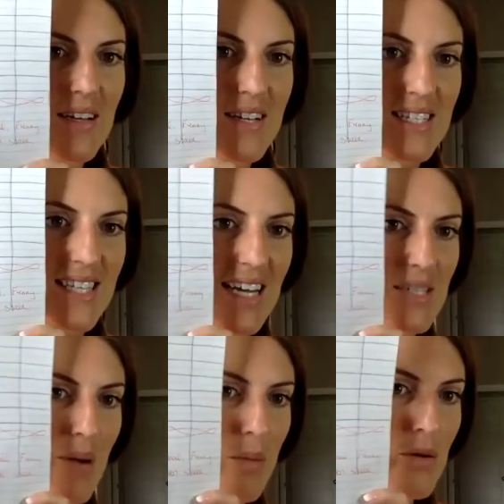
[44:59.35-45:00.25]
because that
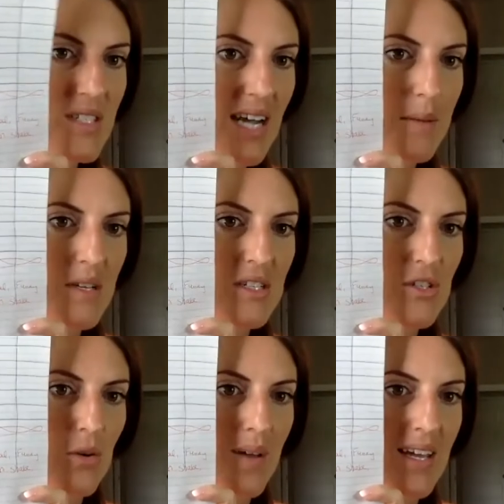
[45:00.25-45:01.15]
is my most time
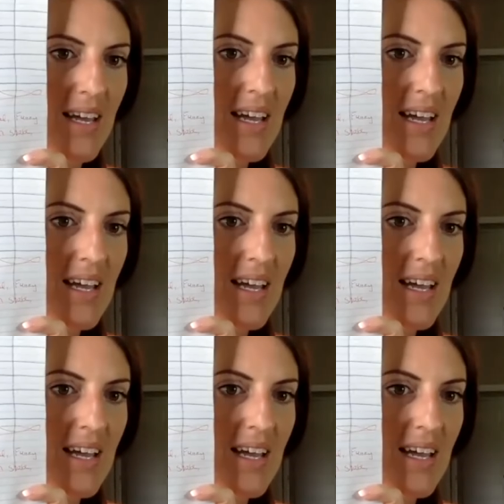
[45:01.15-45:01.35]
consuming.